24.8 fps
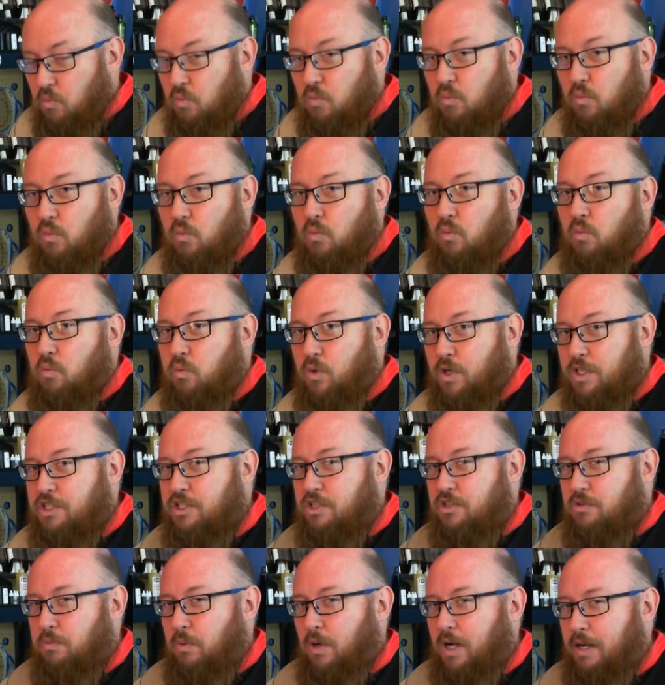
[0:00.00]
Which is
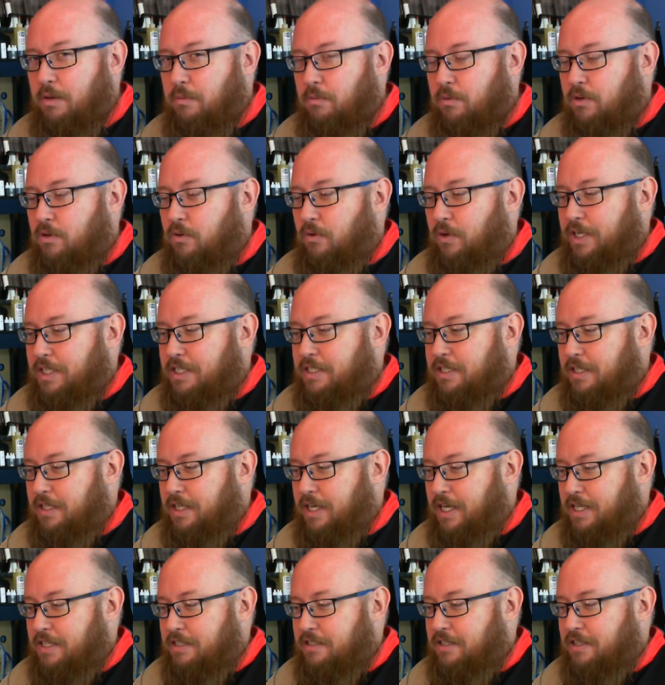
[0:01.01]
why we're going to
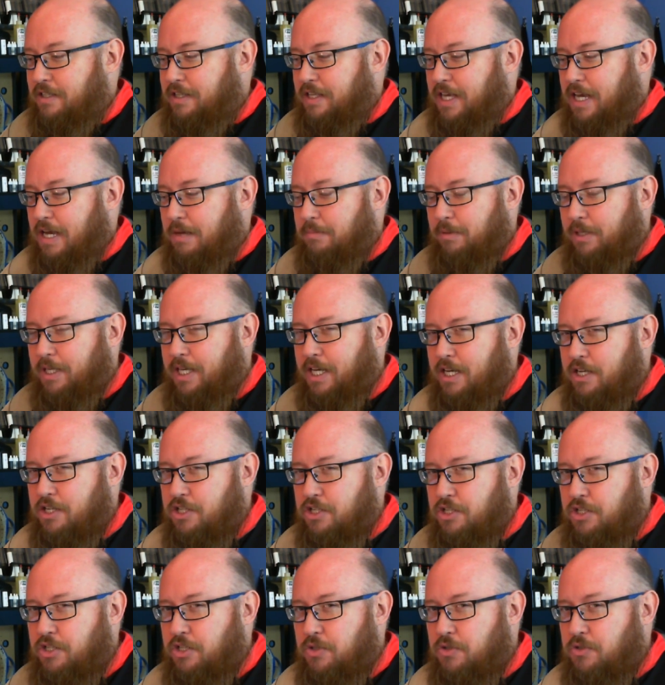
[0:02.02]
get to the application
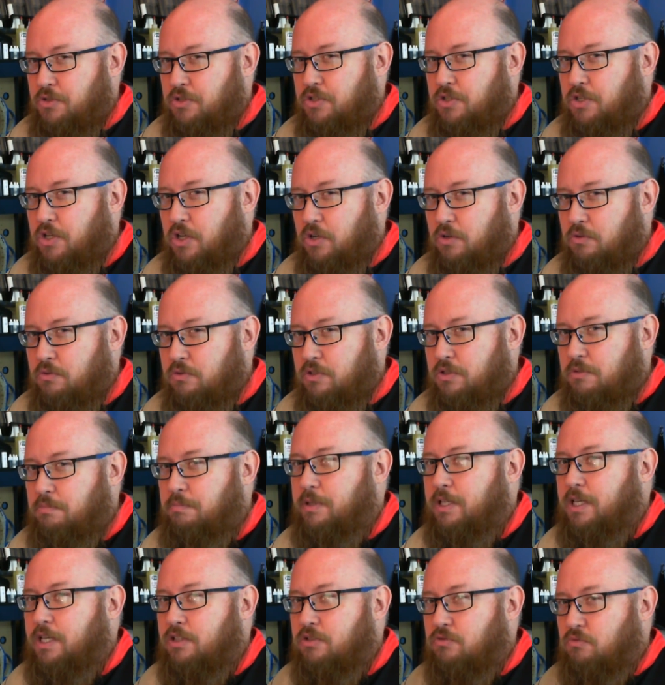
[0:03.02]
do's and don'ts,
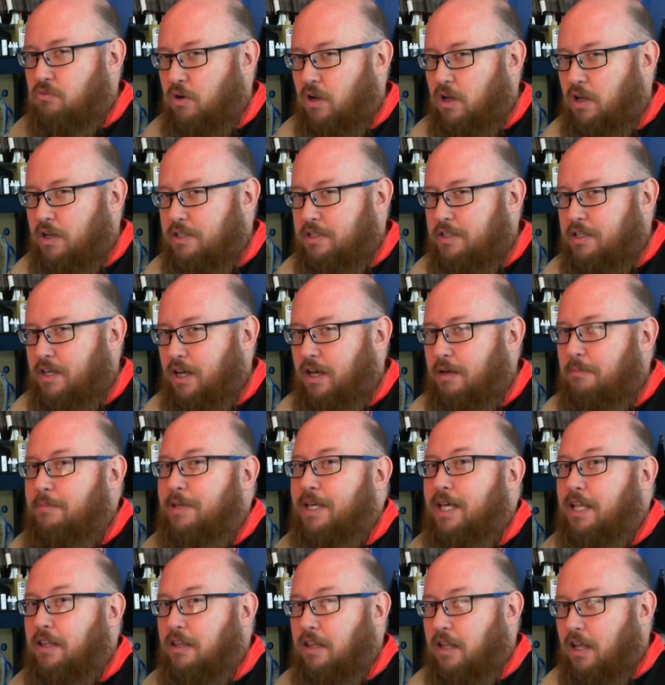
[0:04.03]
because Ron taught me a
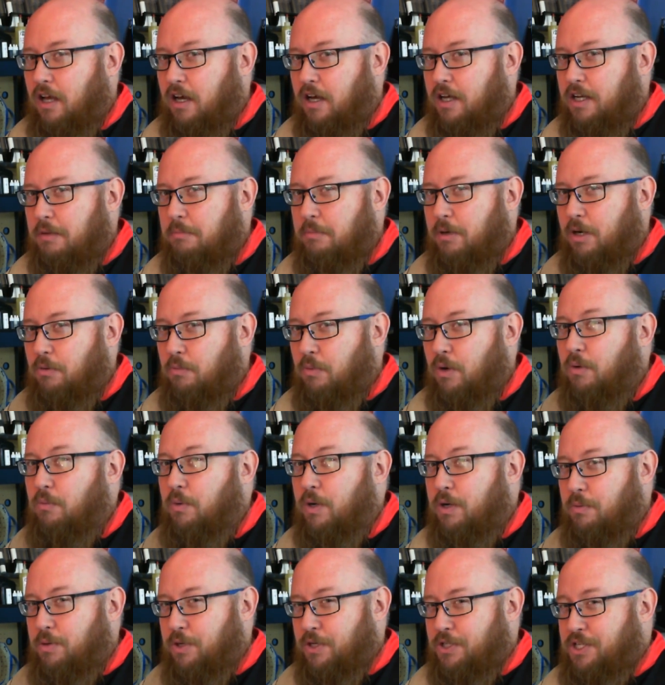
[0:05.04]
lot about what we
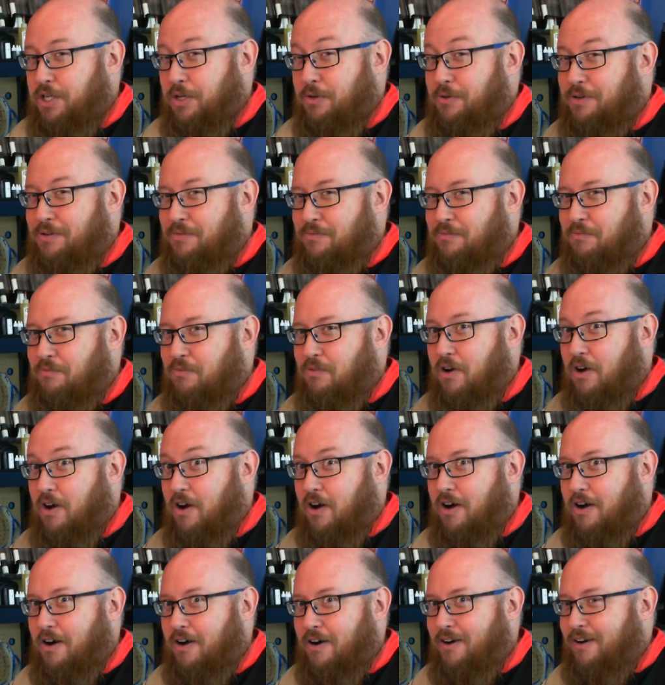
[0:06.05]
were doing
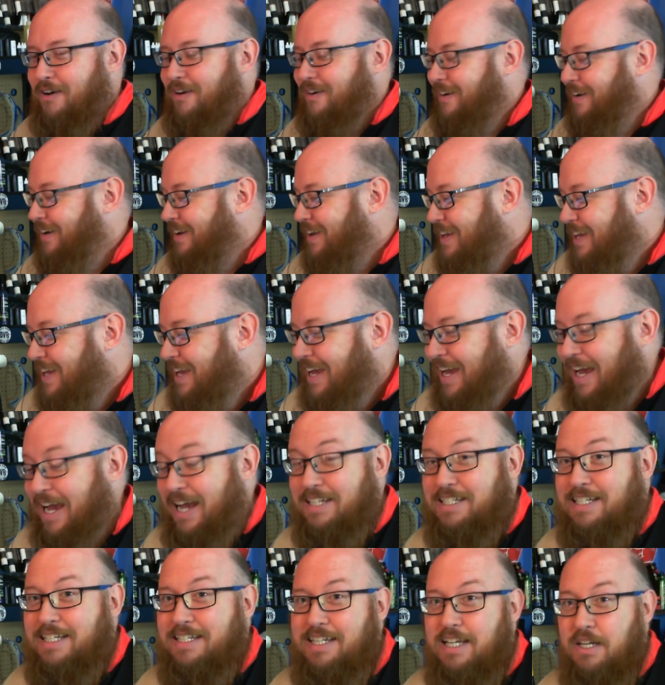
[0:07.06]
wrong. As I
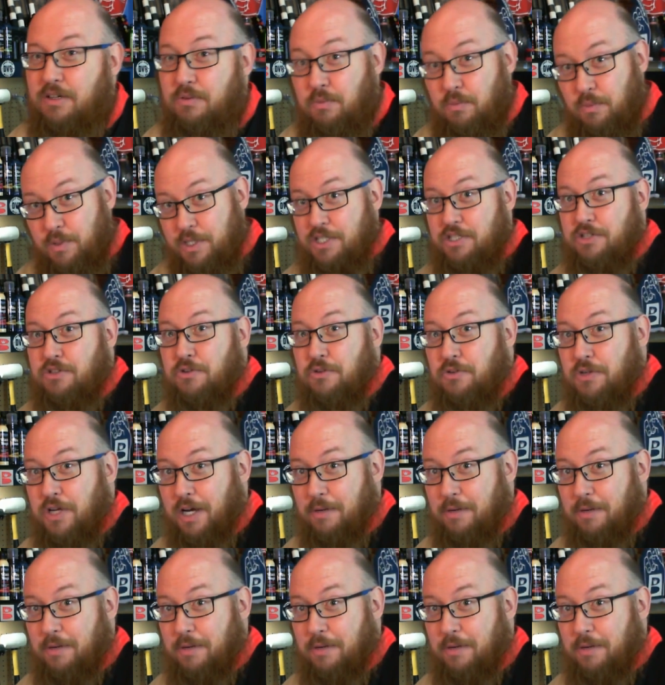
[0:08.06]
said, we screwed up.